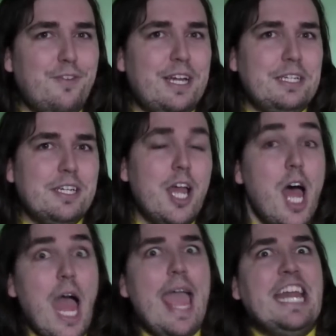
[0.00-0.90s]
French,
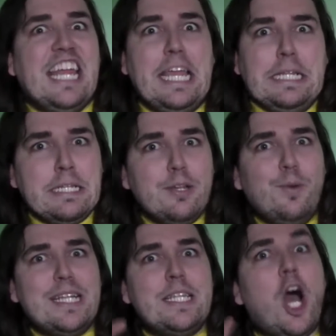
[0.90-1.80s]
and it
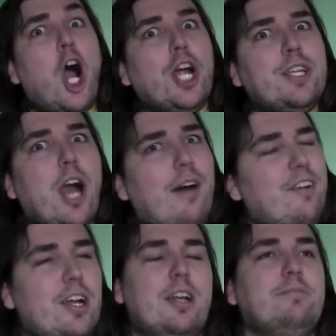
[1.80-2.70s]
was in
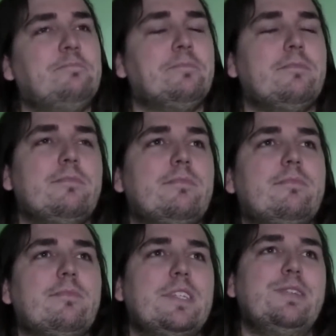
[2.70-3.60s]
hardcover.
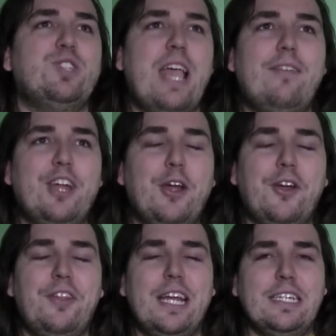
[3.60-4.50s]
It was
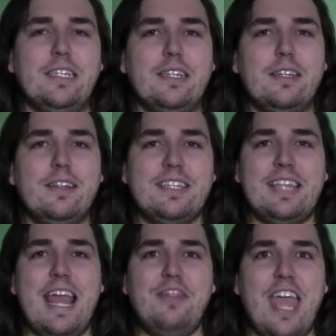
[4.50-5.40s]
heavier than The
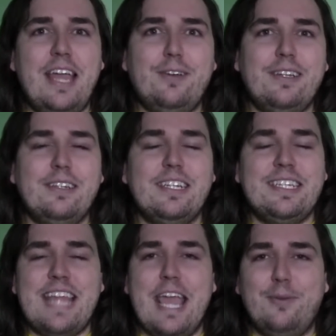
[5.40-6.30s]
Stand. The
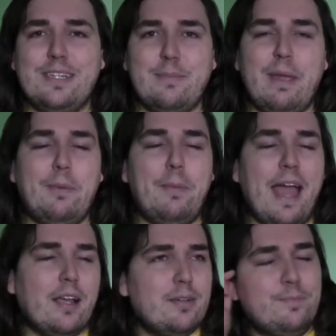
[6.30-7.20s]
Stand was a
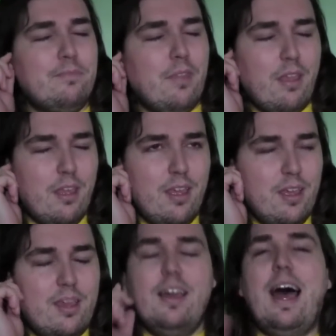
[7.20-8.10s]
paperback.
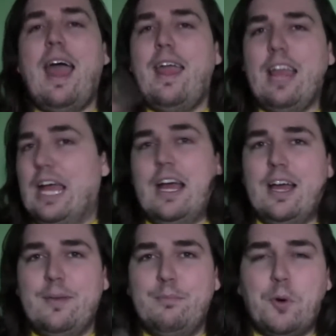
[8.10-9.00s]
I
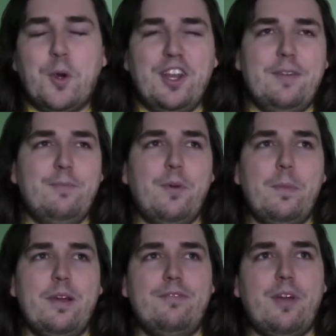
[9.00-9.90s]
borrowed them
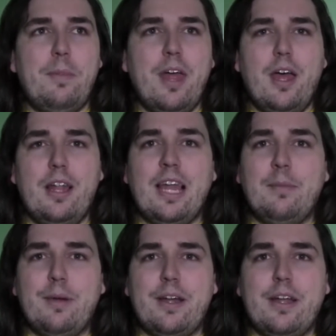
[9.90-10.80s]
from the
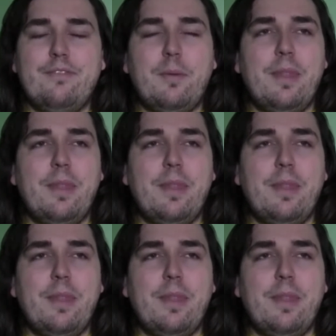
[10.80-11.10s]
library.